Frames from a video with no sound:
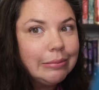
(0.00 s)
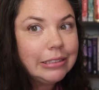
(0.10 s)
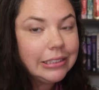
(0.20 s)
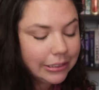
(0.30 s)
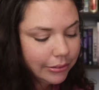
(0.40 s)

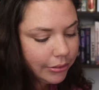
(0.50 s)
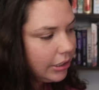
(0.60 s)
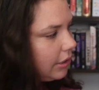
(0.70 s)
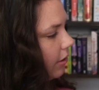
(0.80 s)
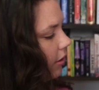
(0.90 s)
about this
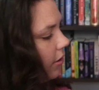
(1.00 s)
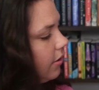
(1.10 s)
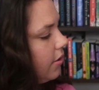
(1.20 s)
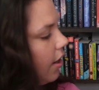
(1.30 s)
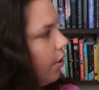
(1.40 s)
one.
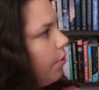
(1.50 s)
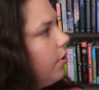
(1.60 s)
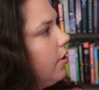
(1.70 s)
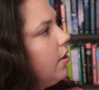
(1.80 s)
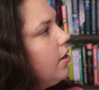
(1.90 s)
So
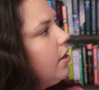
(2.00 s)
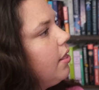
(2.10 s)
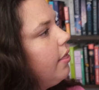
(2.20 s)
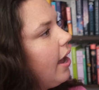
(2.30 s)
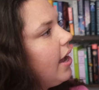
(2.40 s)

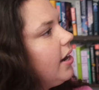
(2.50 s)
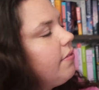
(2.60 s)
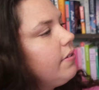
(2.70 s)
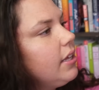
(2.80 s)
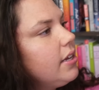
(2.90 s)
that I
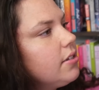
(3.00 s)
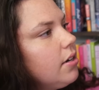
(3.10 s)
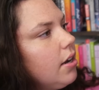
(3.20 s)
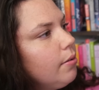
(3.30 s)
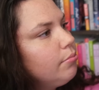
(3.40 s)
feel like is an
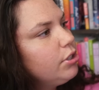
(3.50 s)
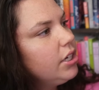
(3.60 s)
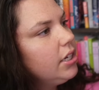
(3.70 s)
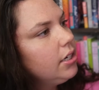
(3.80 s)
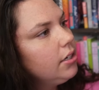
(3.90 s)

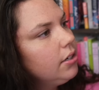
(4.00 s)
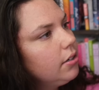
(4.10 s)
option.